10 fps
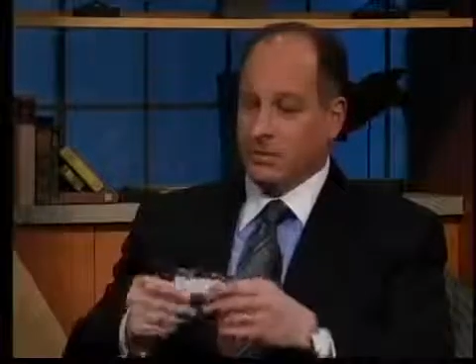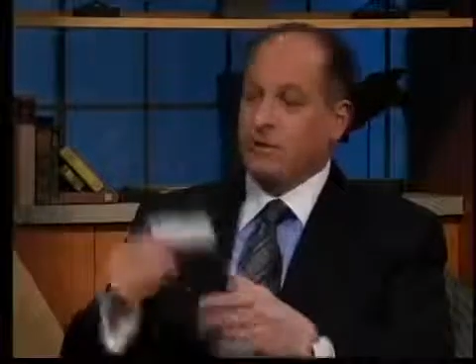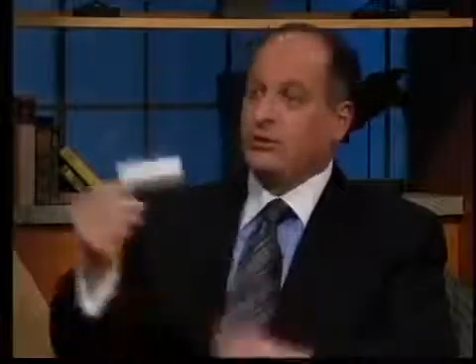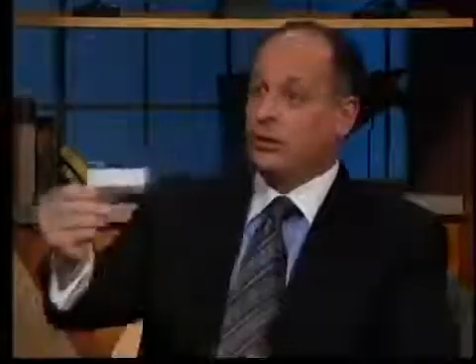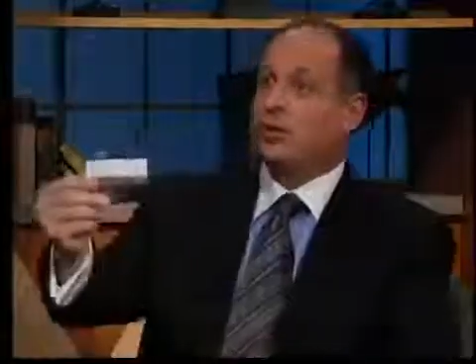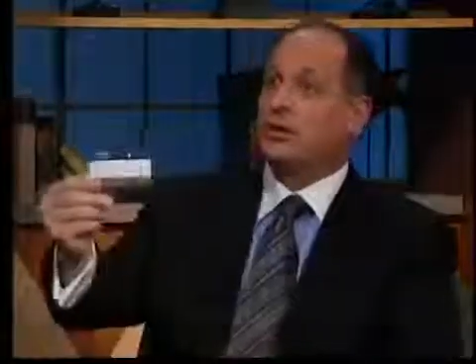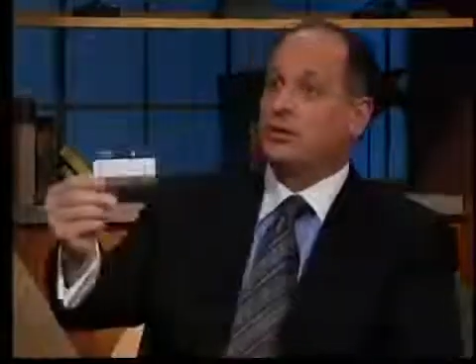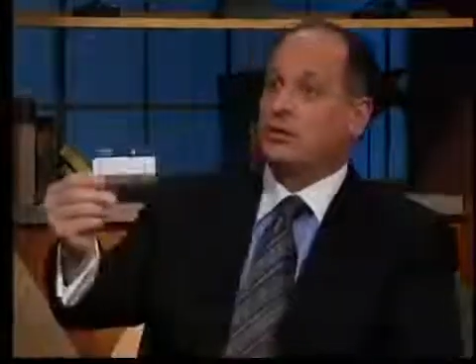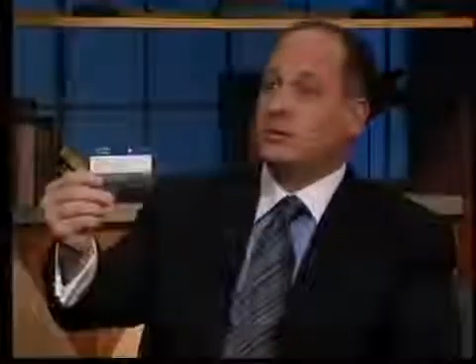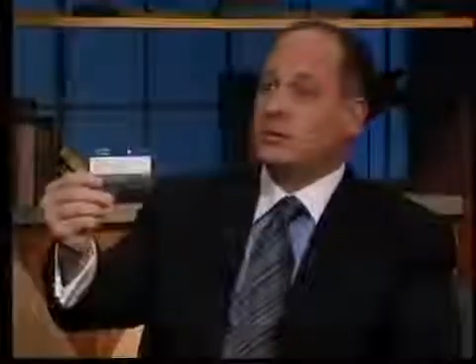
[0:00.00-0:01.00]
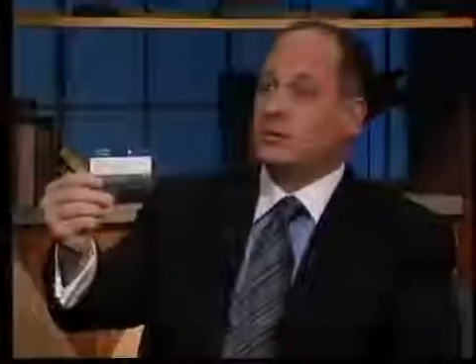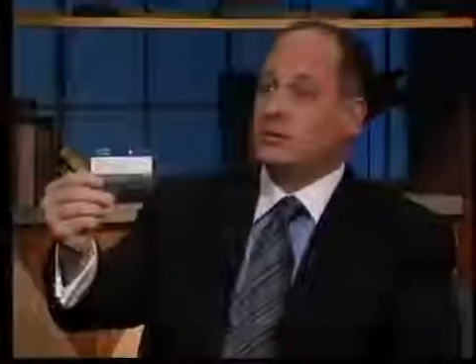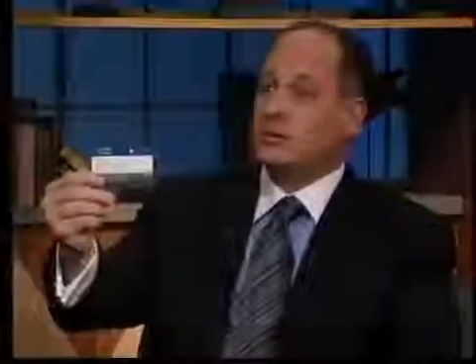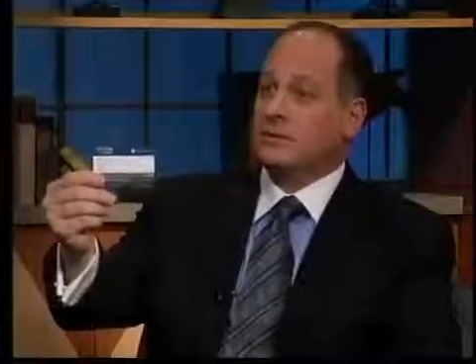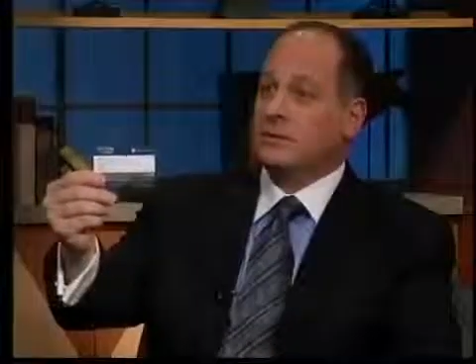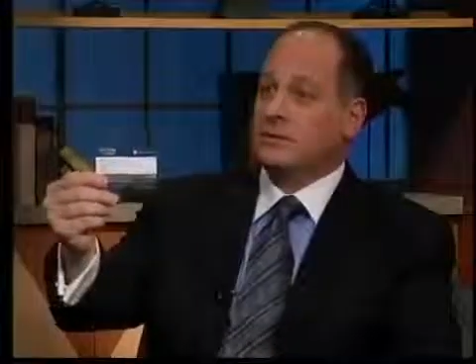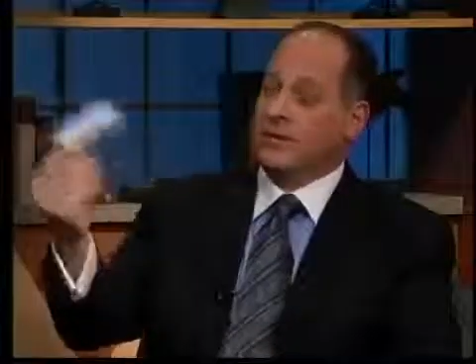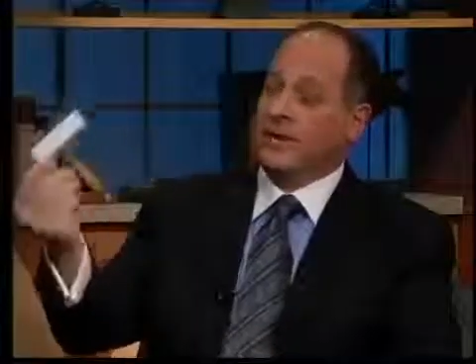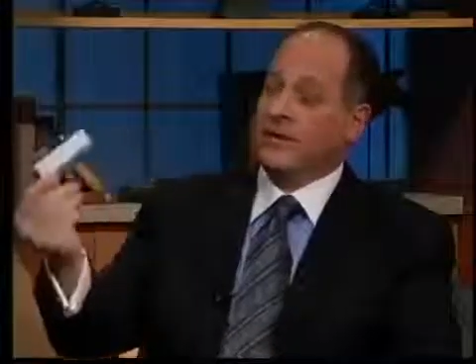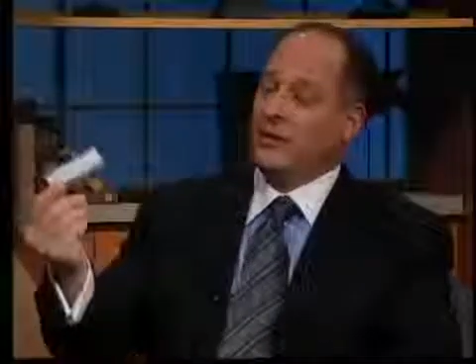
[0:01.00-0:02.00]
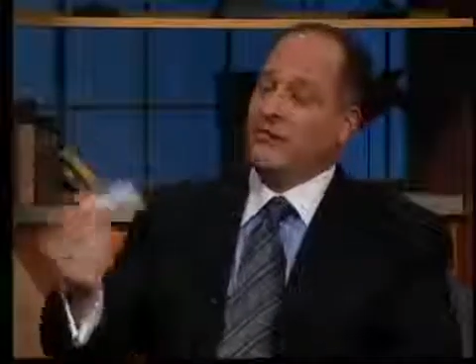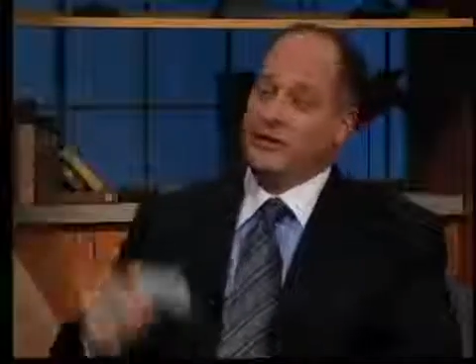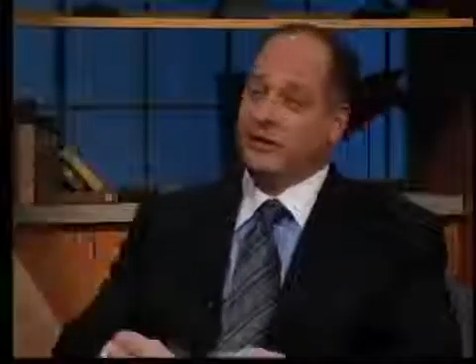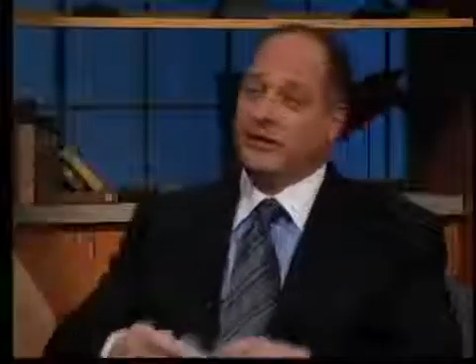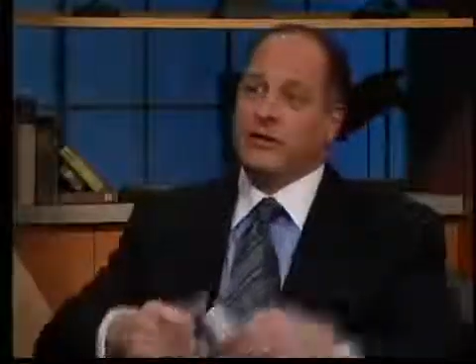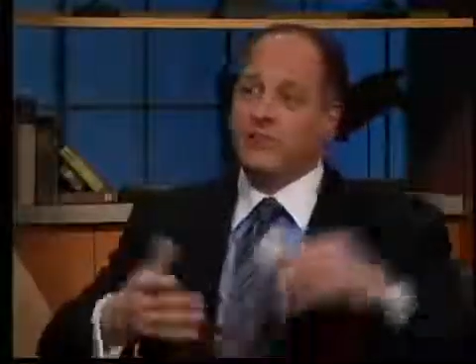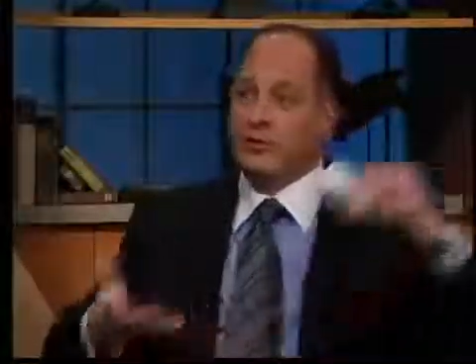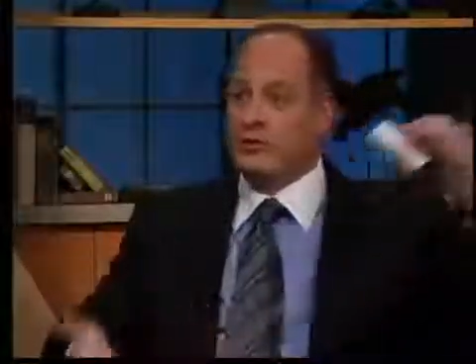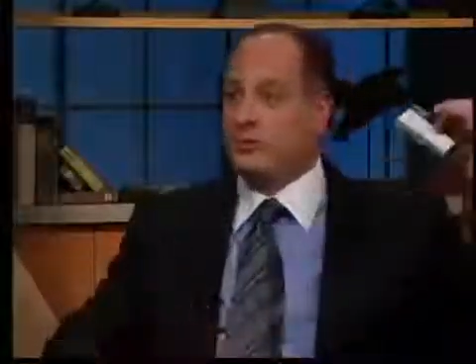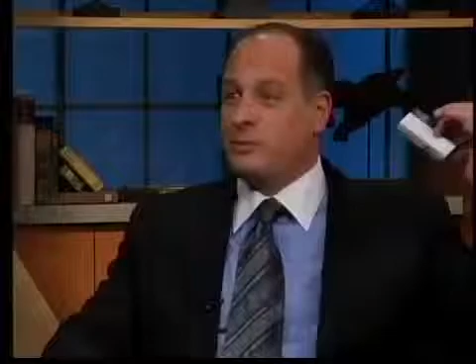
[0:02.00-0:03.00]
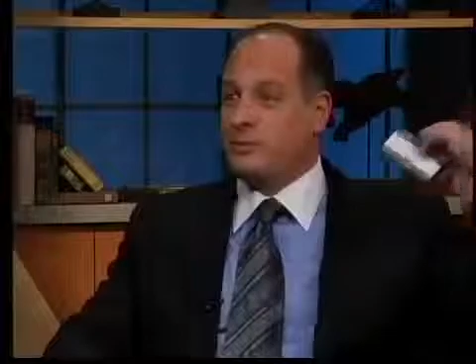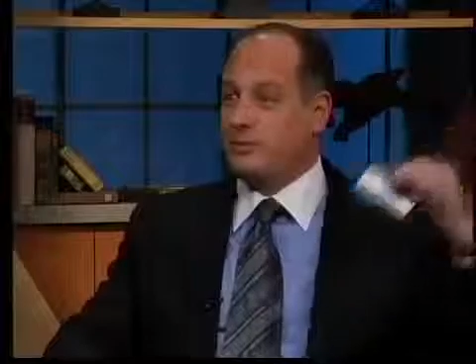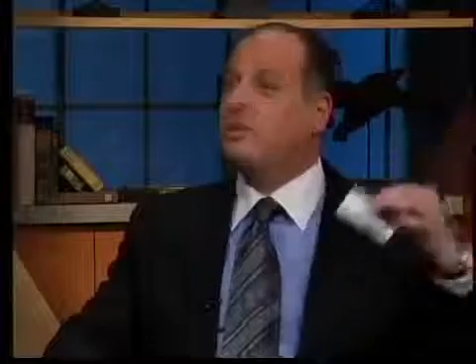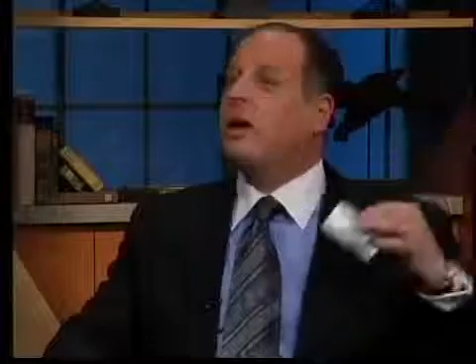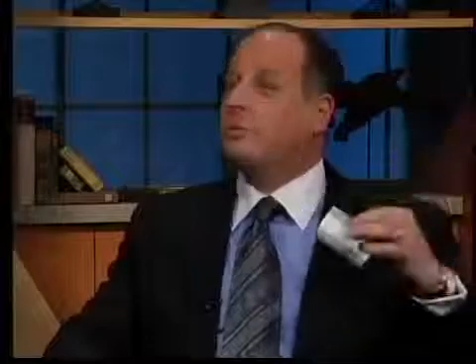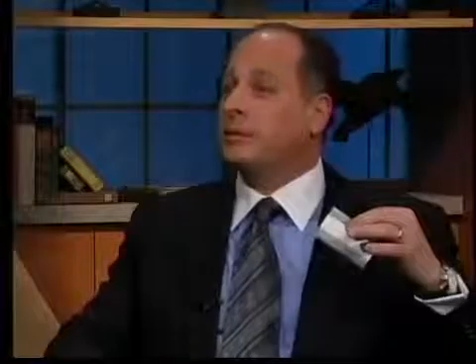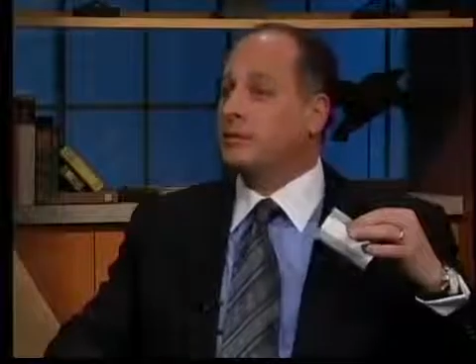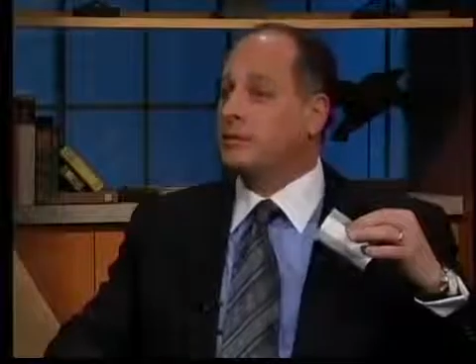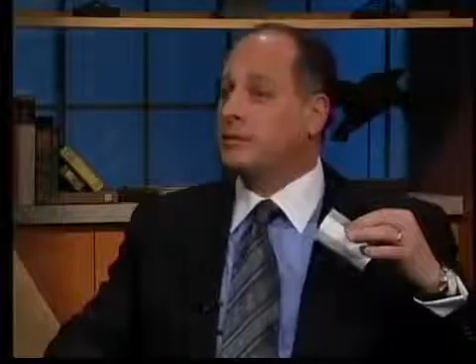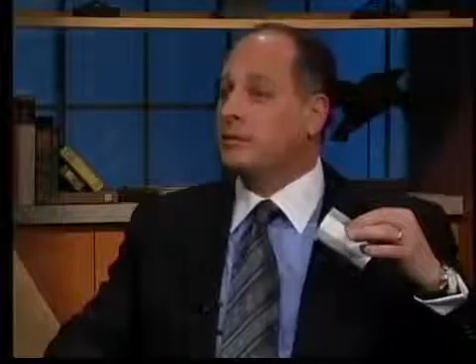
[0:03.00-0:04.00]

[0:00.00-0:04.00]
That's your card. If you download it off the internet, of course, it's a piece of paper.